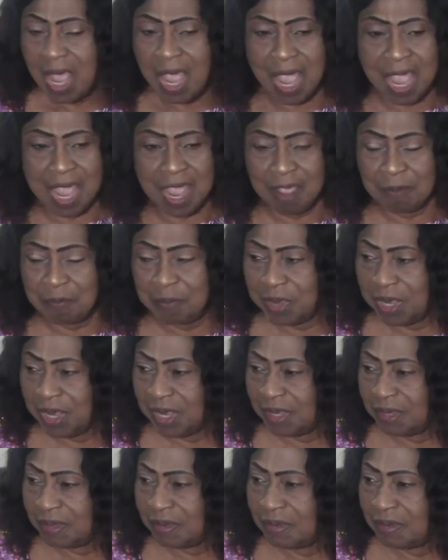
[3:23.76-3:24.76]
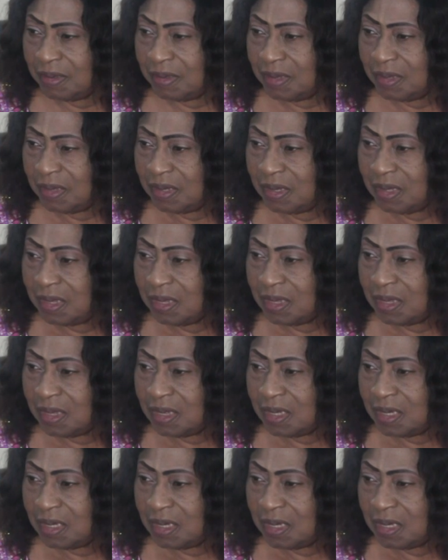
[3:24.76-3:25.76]
I have been
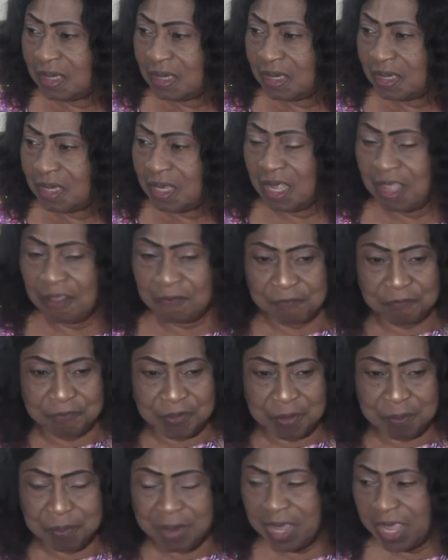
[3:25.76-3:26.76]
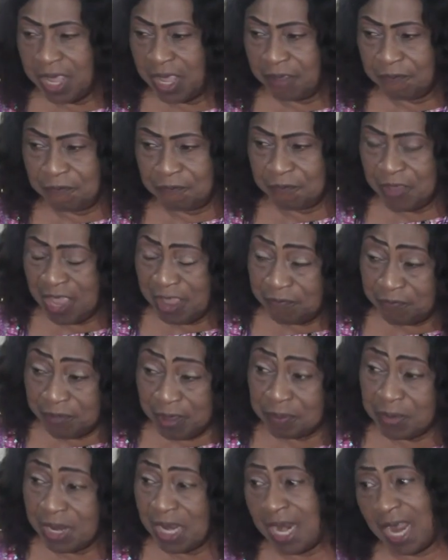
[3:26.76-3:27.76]
a
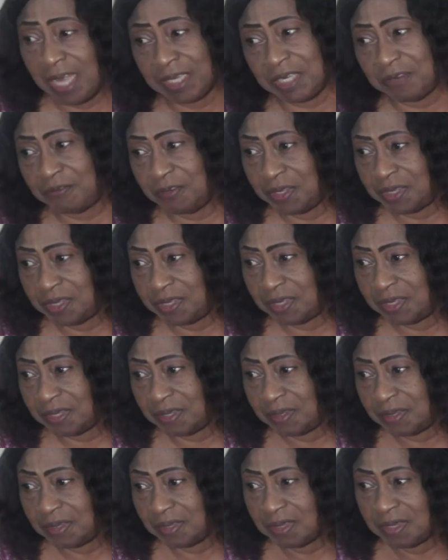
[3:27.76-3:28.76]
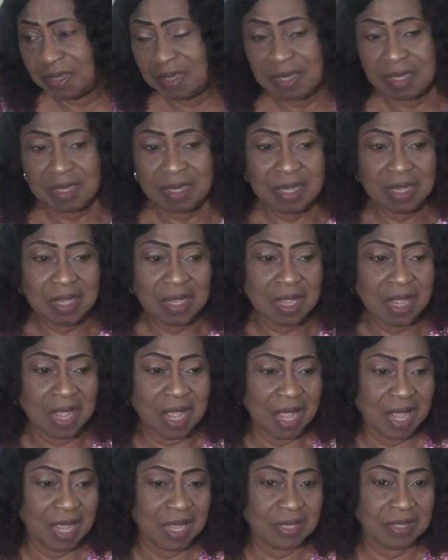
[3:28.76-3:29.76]
feminine activist,
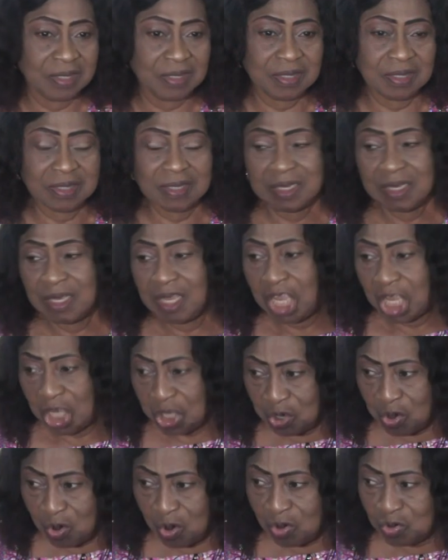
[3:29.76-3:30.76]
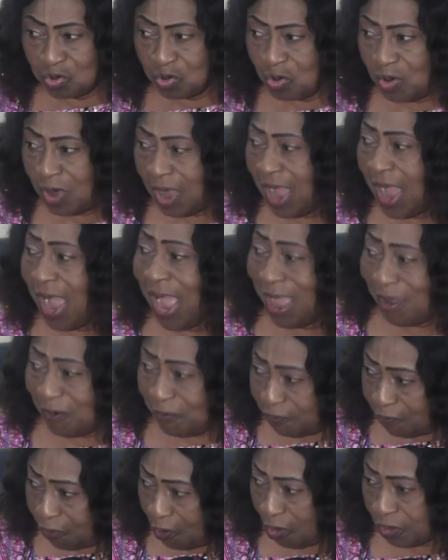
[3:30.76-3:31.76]
and you all know how I
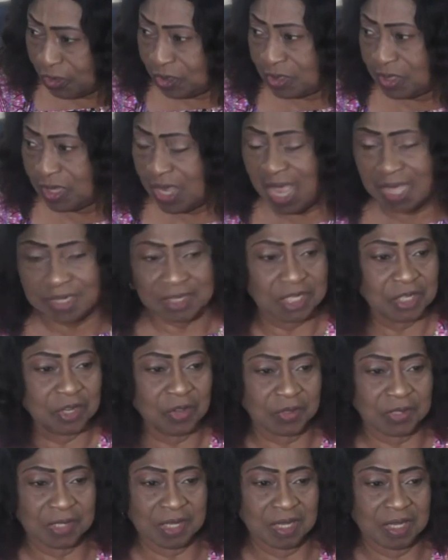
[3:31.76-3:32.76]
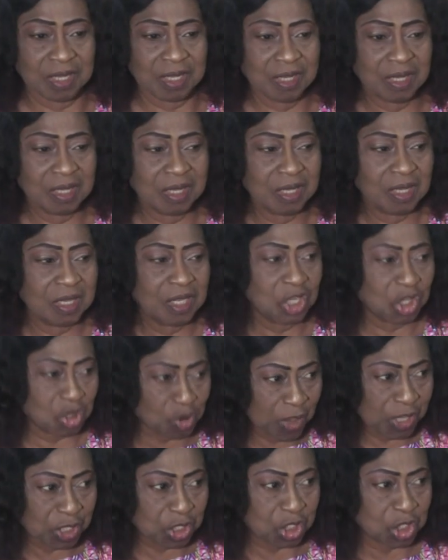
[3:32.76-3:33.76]
have fought assiduously
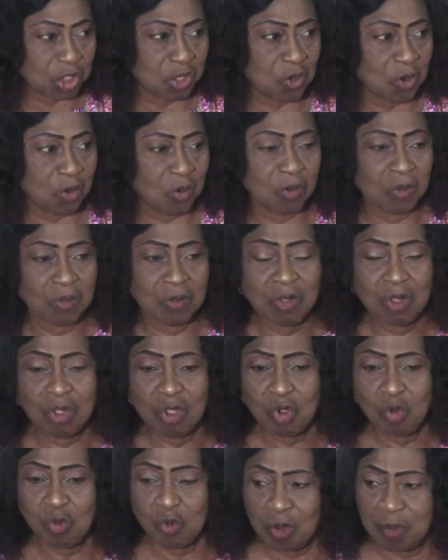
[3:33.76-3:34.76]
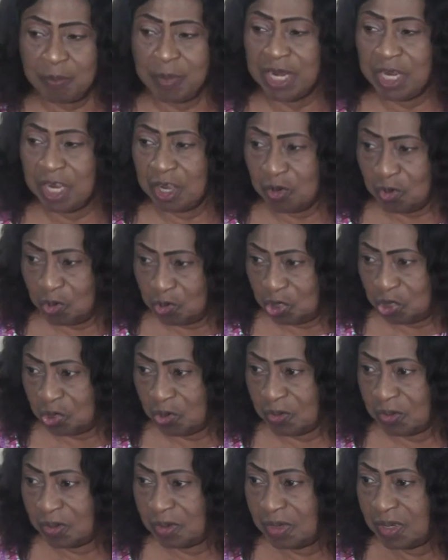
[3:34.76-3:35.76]
to ensure women
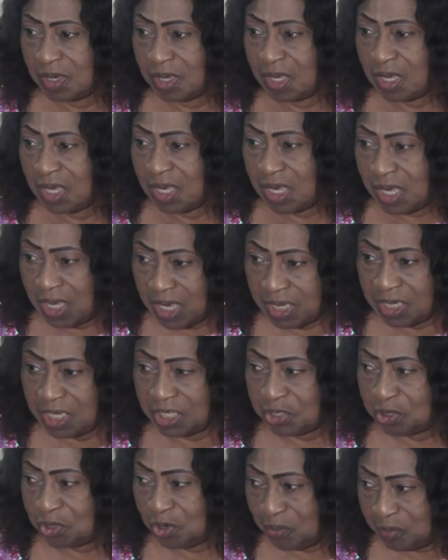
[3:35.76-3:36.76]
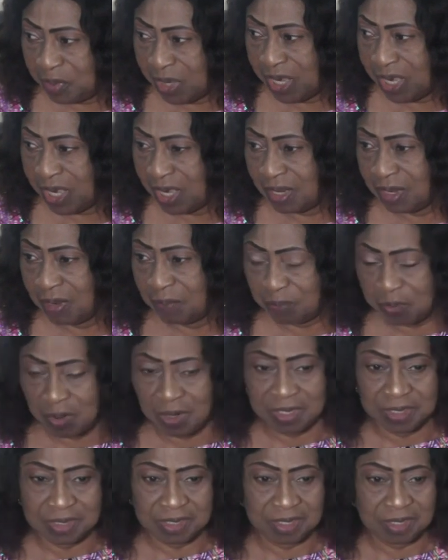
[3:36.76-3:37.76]
inclusion in decision-making
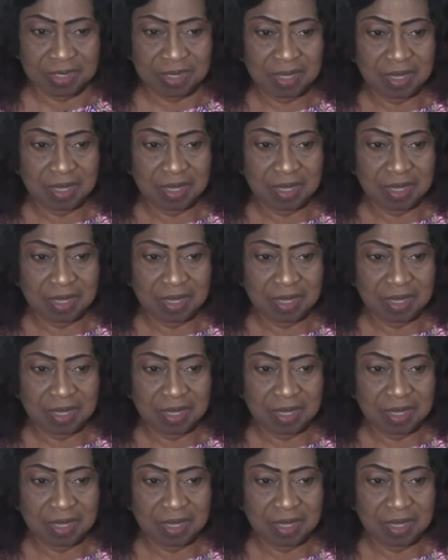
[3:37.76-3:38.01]
policy